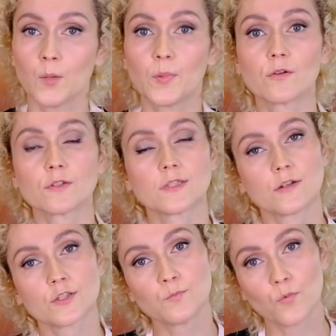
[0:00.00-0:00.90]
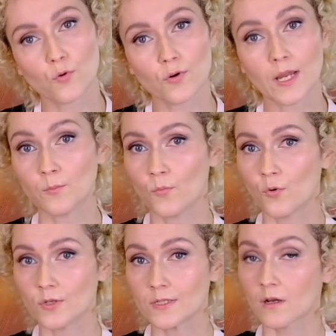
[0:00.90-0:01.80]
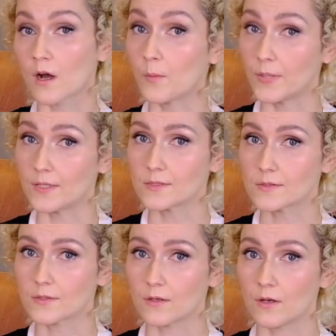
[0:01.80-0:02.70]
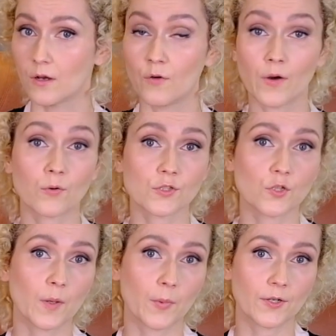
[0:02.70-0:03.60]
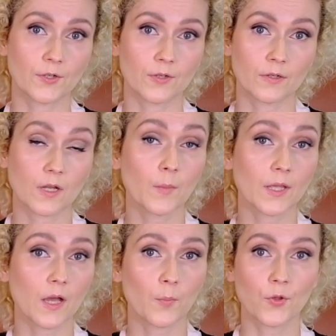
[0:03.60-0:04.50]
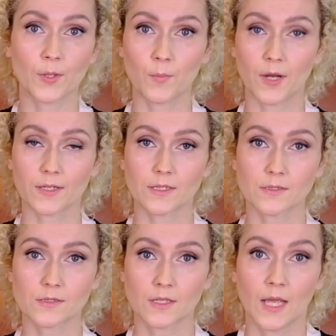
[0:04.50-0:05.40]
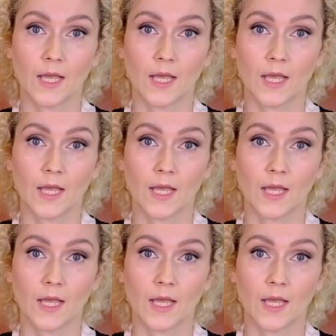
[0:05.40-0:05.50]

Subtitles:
because there's more and more copies of our Super Bonder coming up on the markets